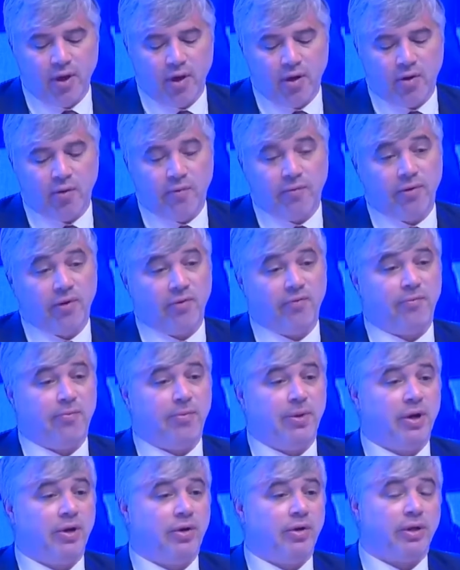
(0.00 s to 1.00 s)
over a
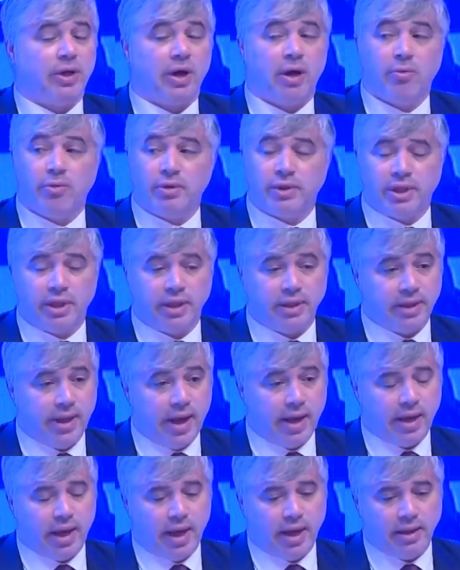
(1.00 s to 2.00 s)
period, I would say
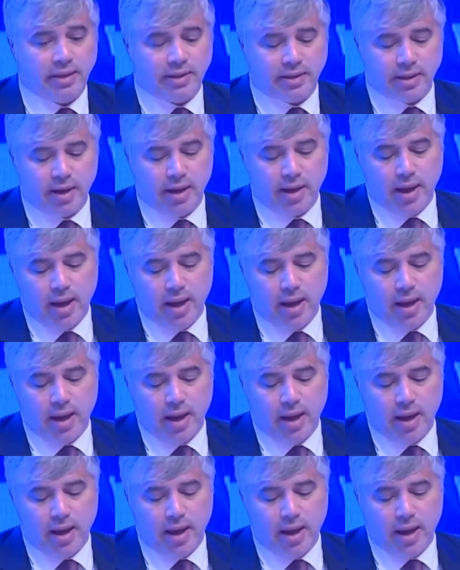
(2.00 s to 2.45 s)
decades,